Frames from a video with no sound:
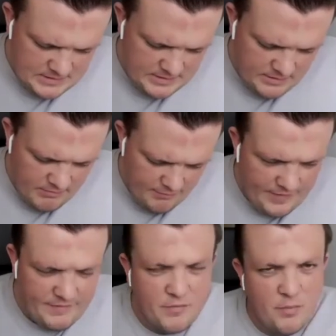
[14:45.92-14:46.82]
there a
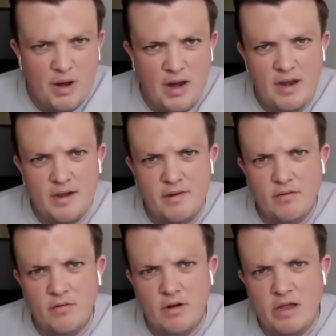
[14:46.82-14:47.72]
favorite part
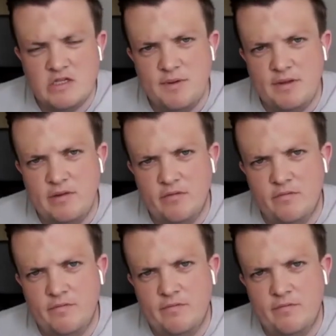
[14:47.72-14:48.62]
or aspect
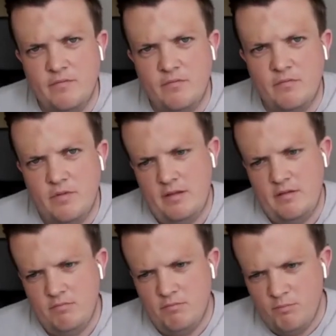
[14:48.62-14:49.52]
of like
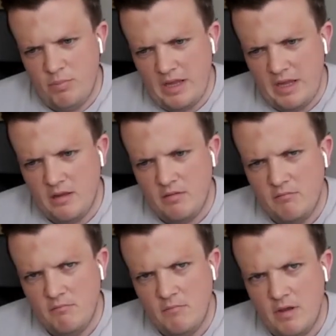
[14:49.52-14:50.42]
being
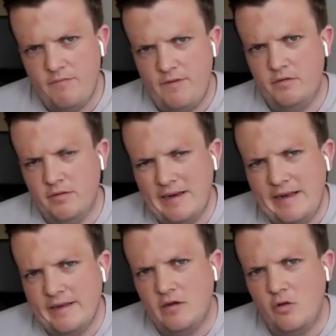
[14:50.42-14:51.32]
a founder or
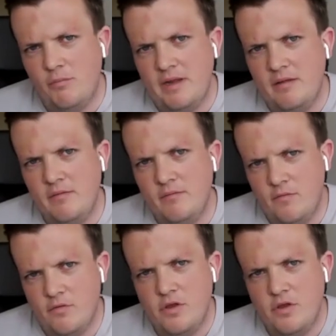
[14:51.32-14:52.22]
leading a company
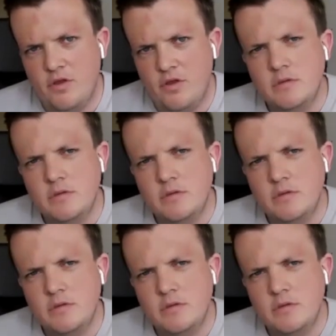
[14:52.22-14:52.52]
for you?